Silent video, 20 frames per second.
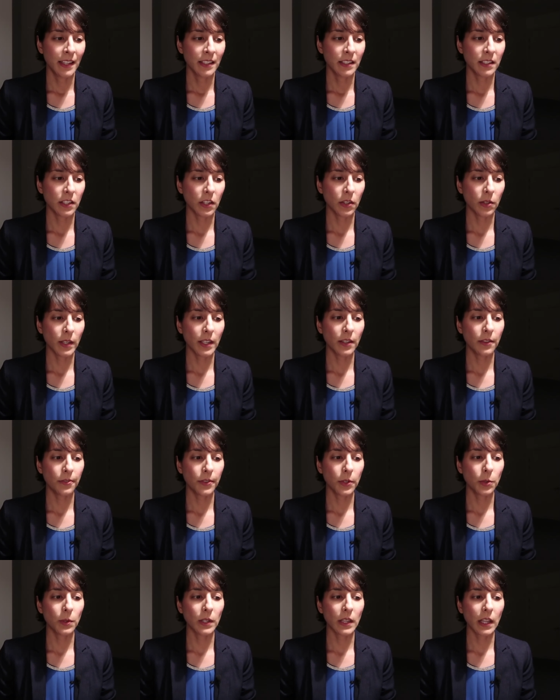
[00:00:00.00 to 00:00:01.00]
So,
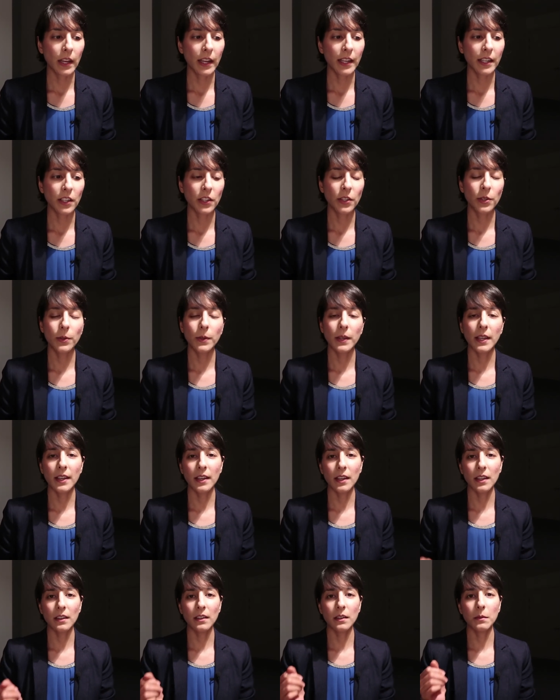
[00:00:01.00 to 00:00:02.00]
if you would like, you
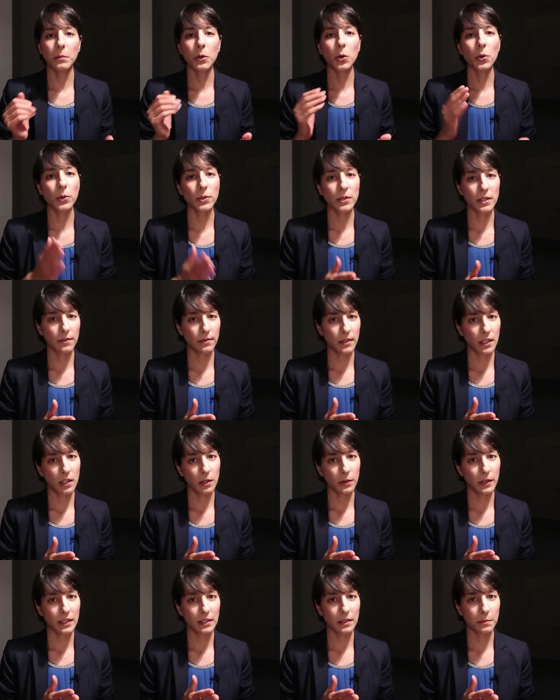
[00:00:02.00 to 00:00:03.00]
can pause the
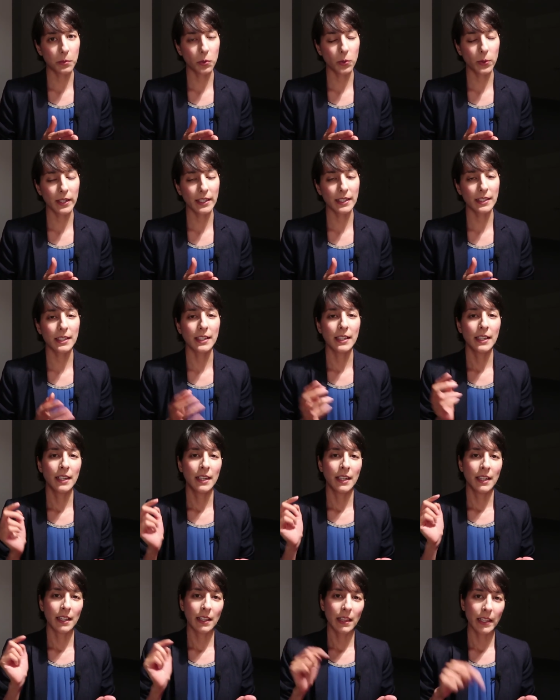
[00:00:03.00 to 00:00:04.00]
video at this point,
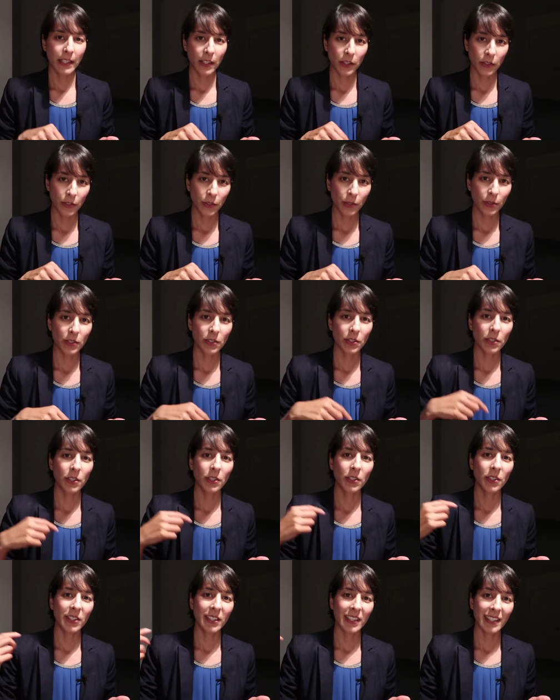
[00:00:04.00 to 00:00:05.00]
click on your
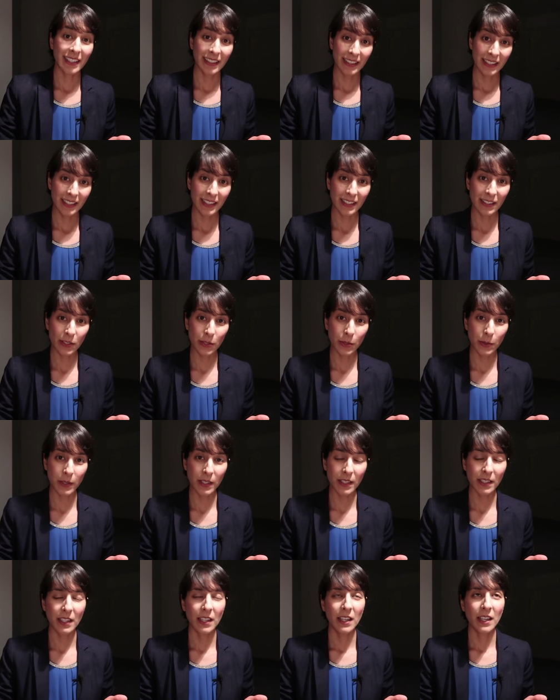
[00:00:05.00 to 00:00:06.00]
song, and listen to
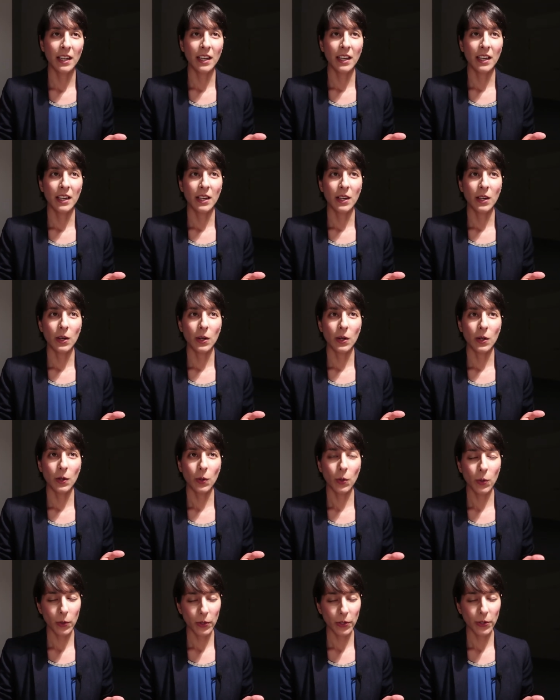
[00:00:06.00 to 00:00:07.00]
it
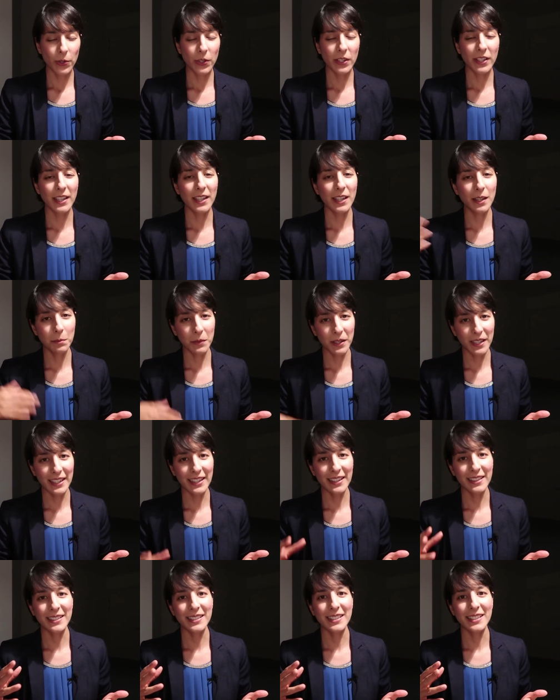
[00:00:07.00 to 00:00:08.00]
or you can hear my
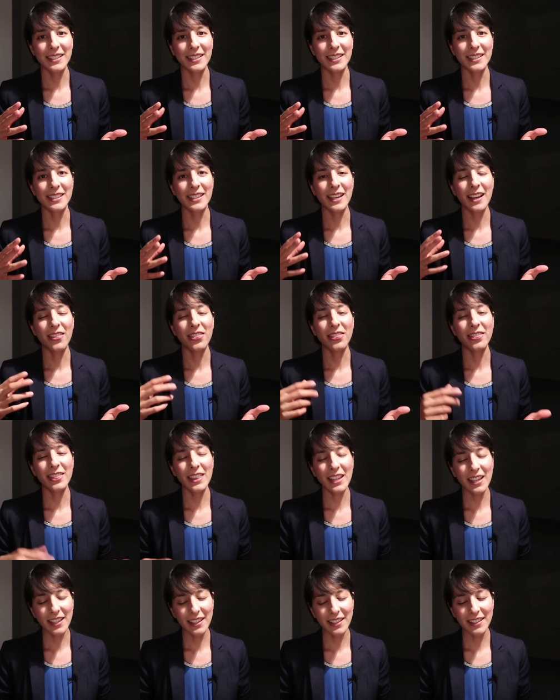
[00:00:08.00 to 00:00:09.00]
analysis and
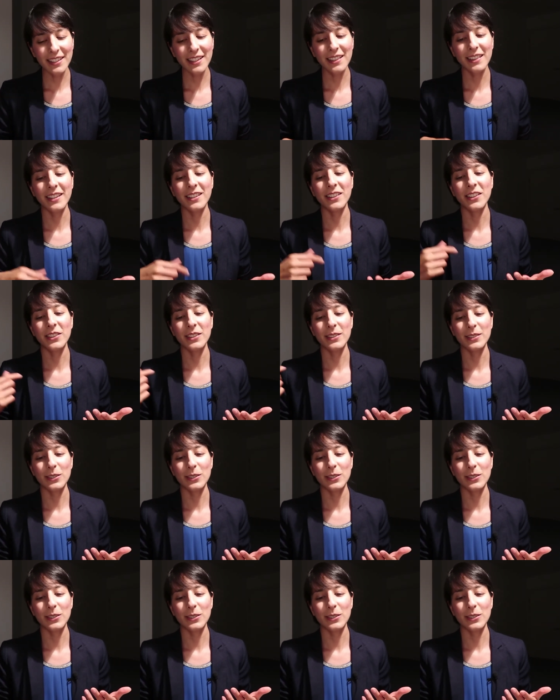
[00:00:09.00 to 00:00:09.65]
then click on the